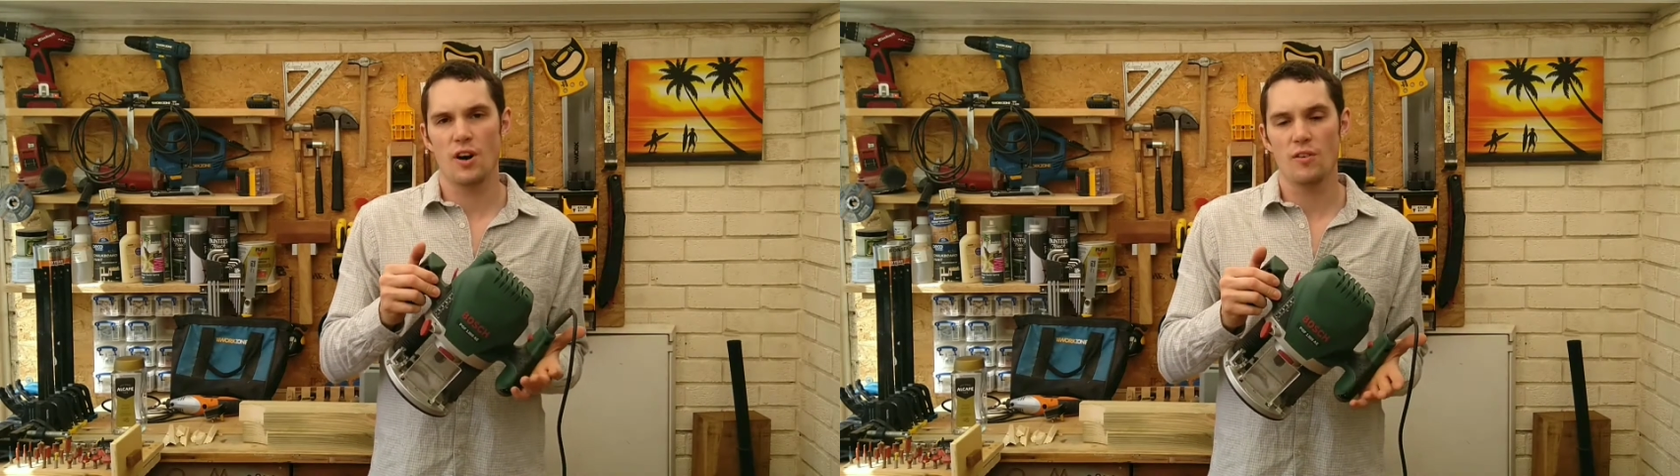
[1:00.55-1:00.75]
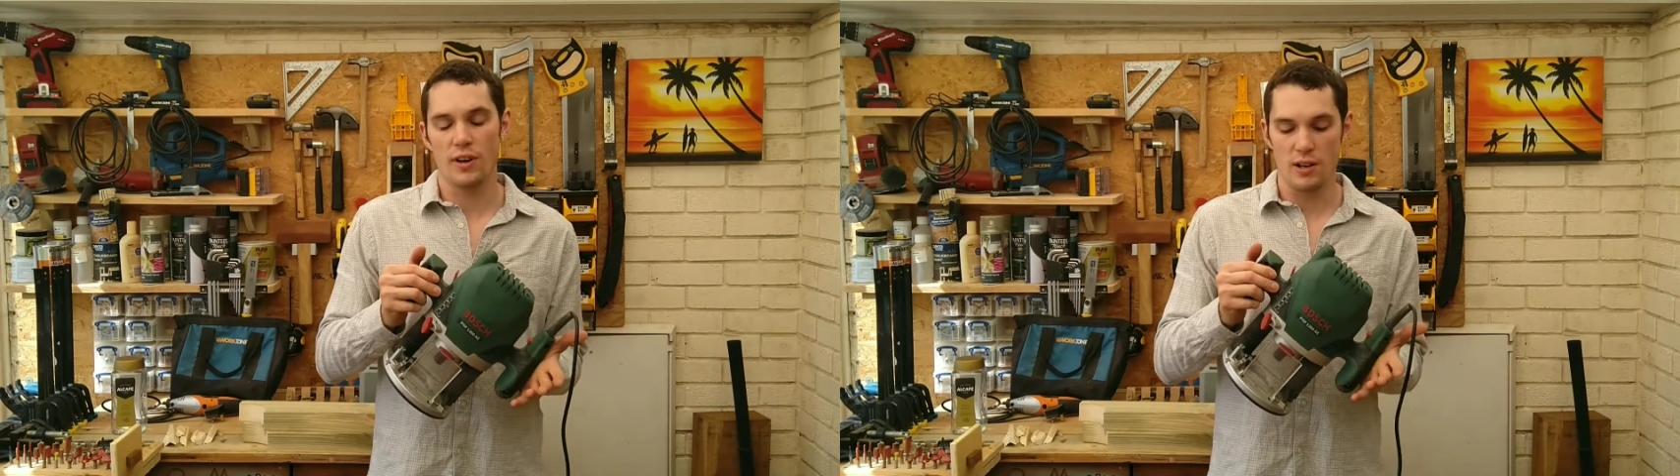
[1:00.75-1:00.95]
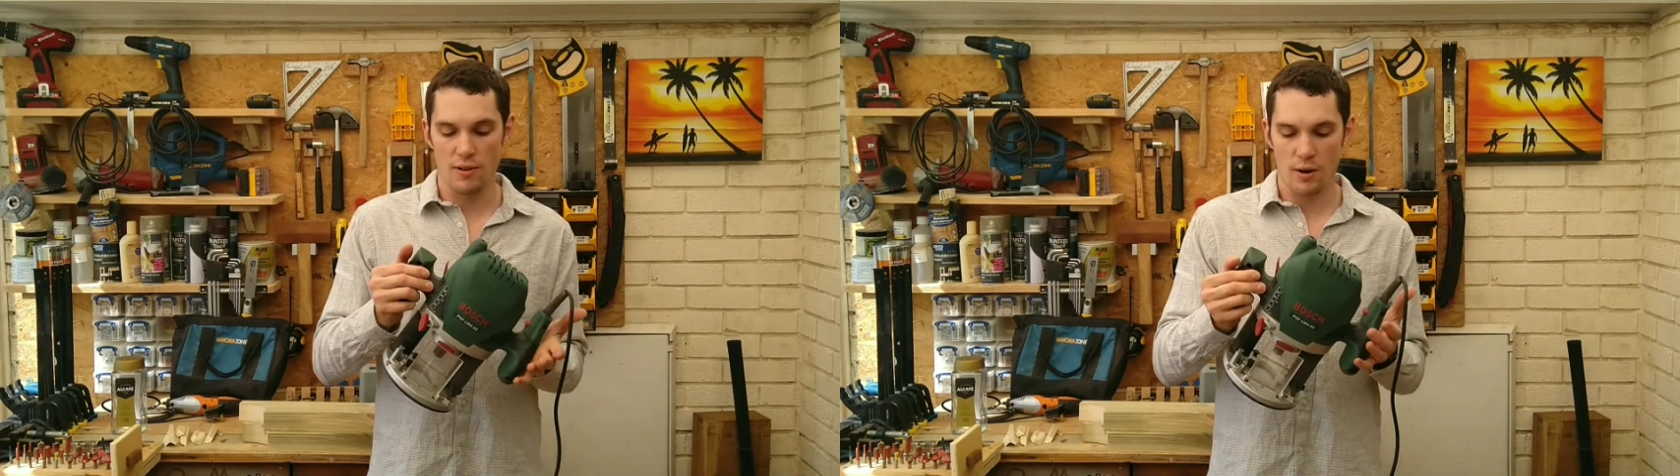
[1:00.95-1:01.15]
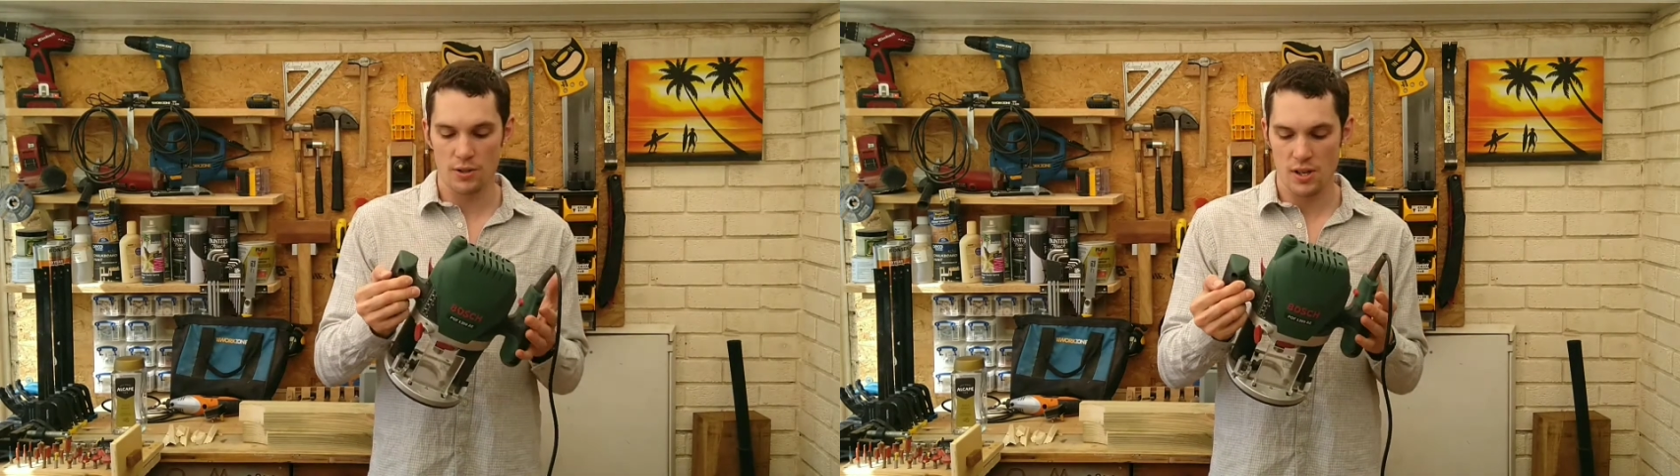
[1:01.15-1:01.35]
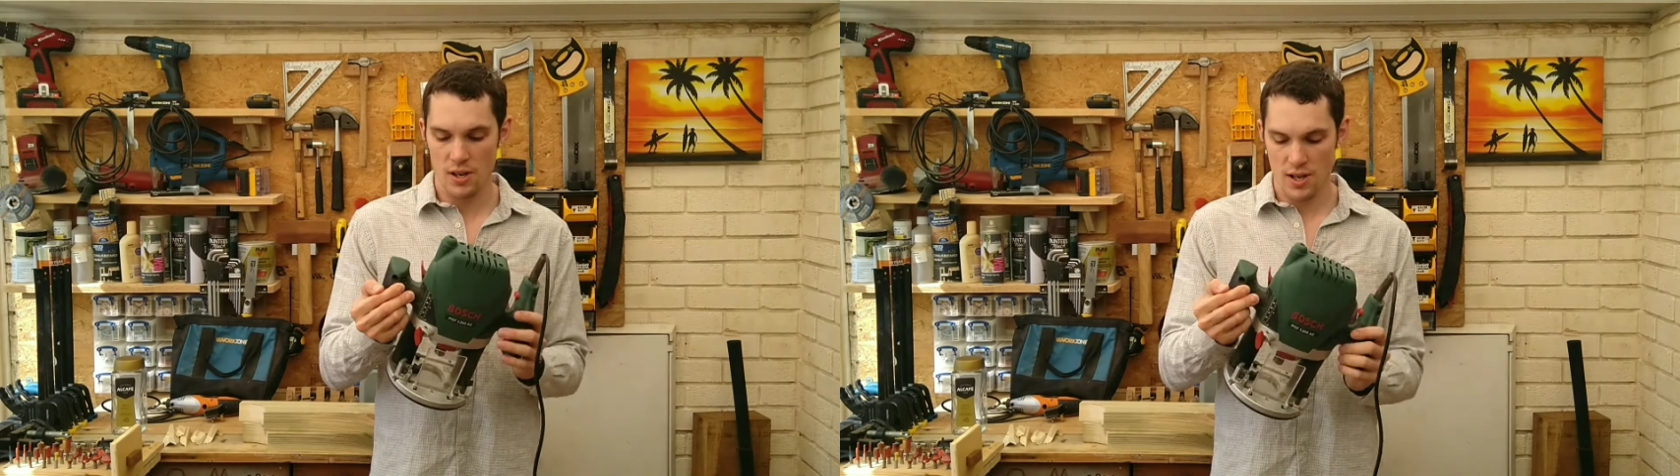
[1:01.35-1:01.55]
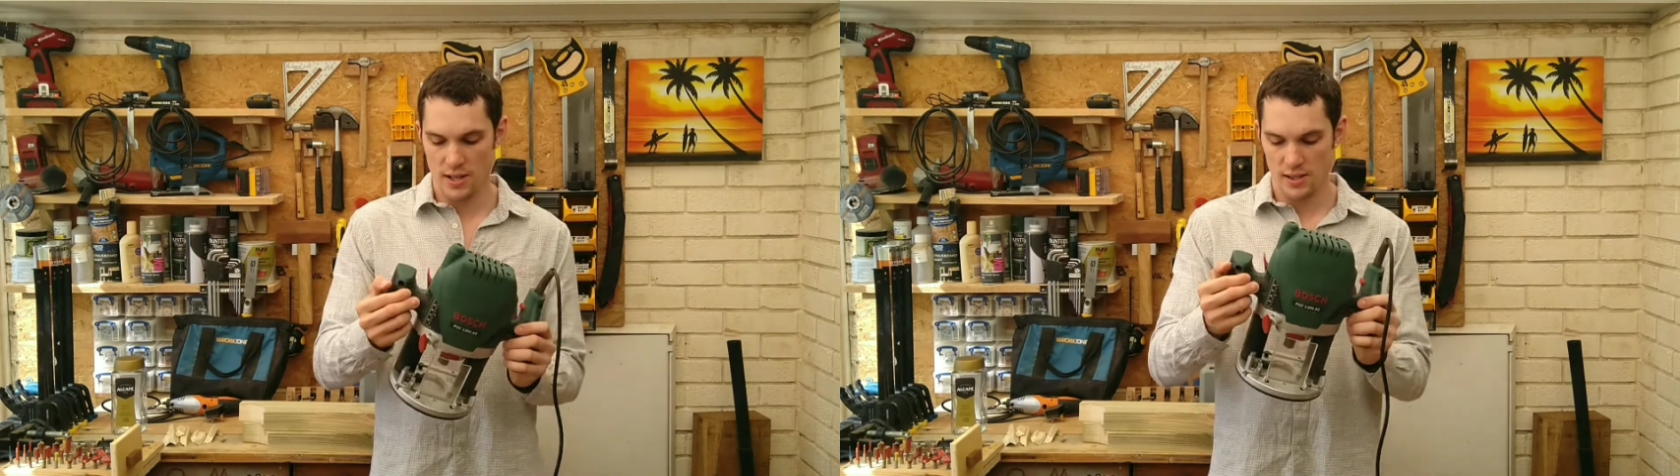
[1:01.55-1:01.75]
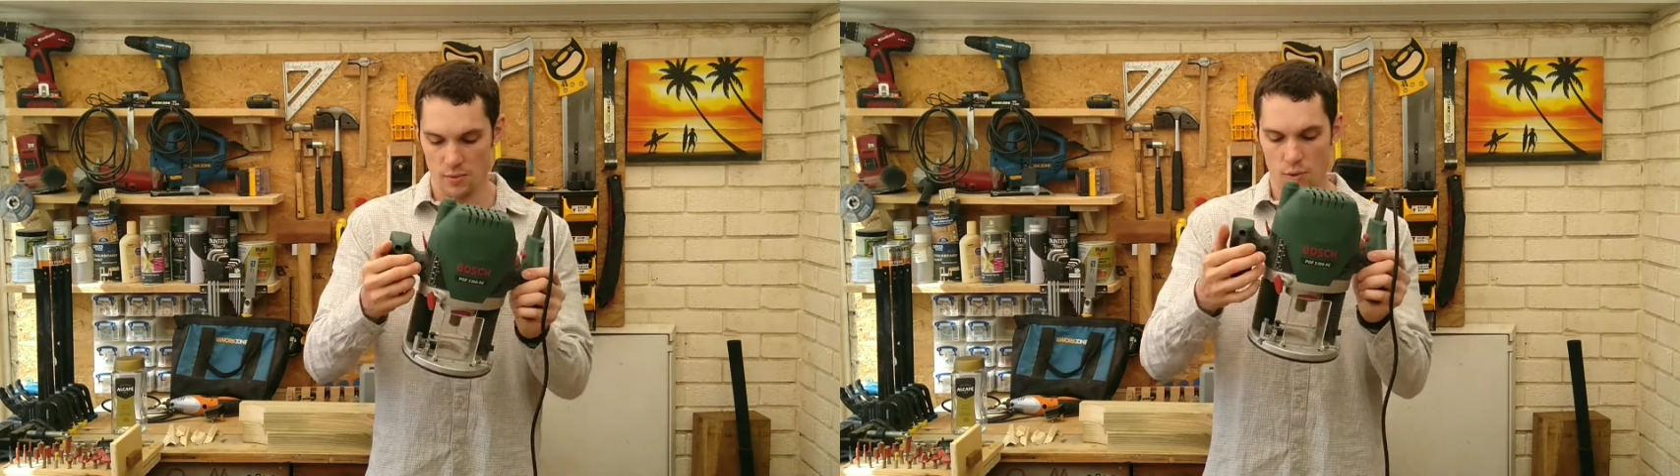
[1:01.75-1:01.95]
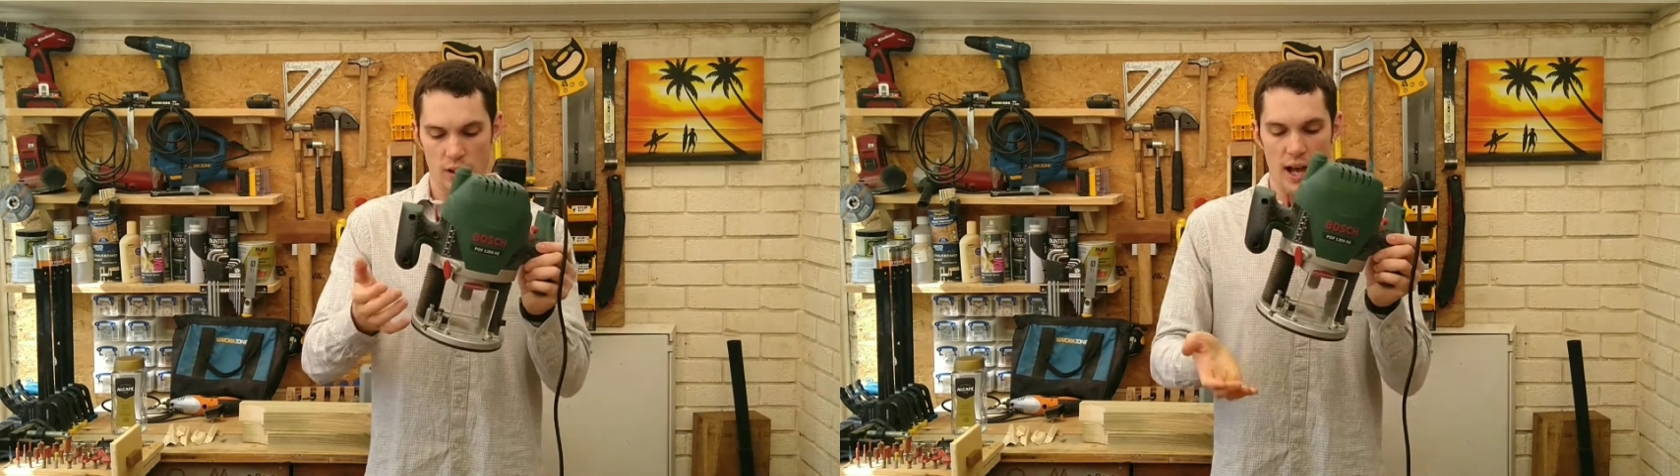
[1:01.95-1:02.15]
of a router is it will